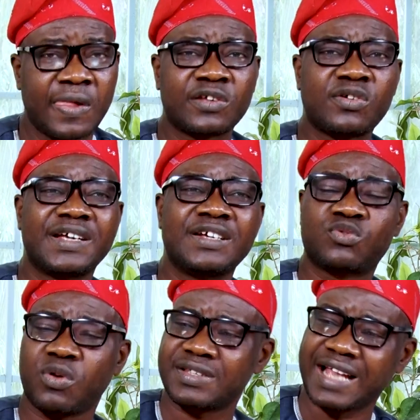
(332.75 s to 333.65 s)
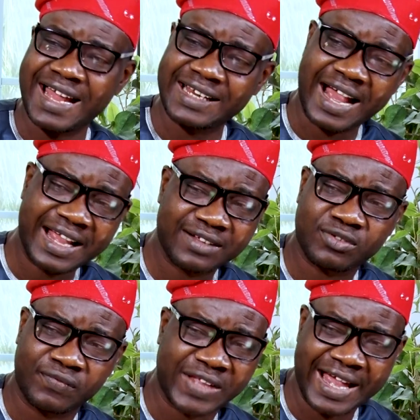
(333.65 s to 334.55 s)
So it was, and ahead
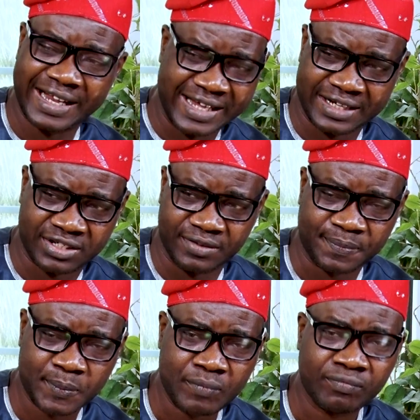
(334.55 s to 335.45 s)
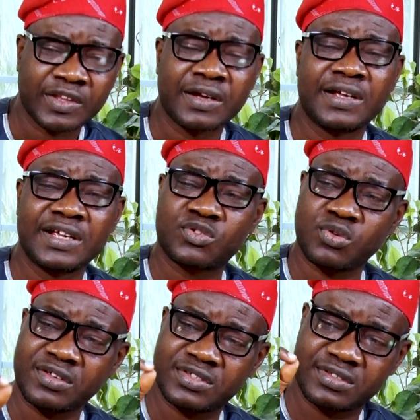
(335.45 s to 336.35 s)
of that election, it
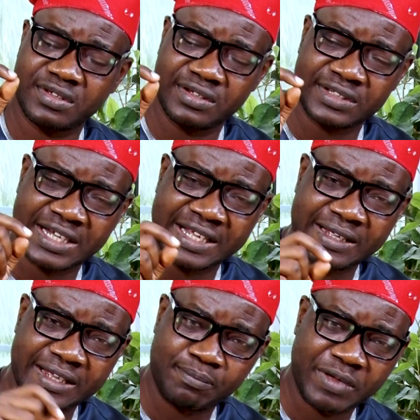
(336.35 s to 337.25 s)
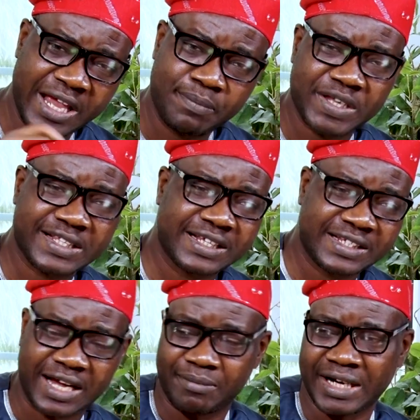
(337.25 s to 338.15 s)
was the APC
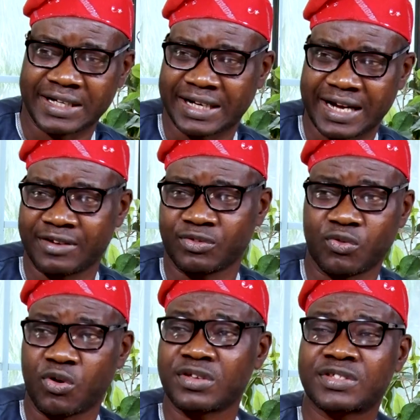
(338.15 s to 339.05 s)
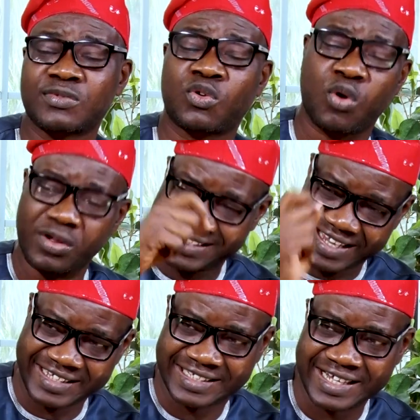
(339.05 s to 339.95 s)
chairman in Kano was
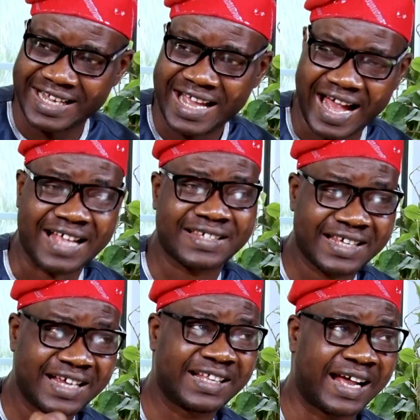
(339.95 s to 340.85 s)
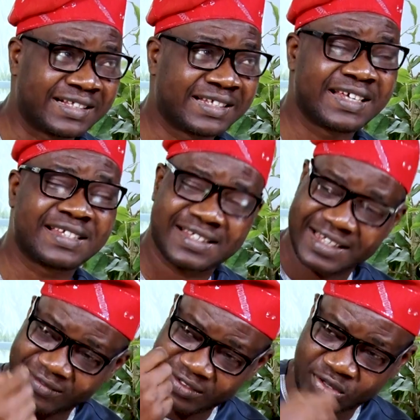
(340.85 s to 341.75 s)
quoted as saying that
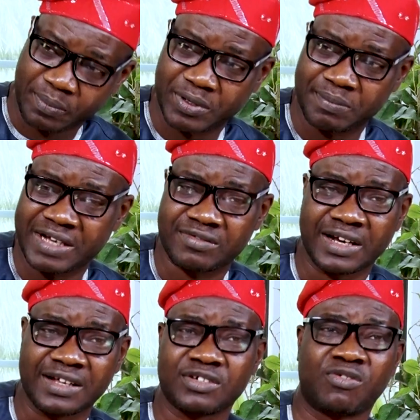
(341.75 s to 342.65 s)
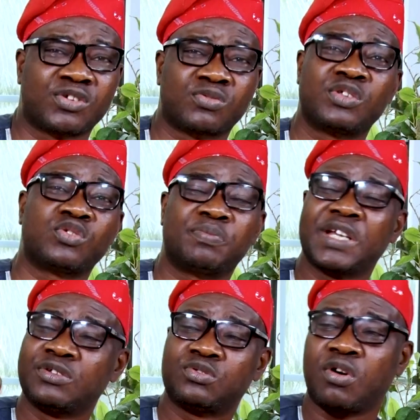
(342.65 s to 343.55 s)
this supplementary election was going to
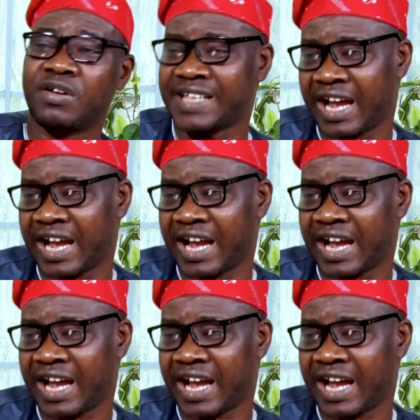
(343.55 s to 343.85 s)
be a do or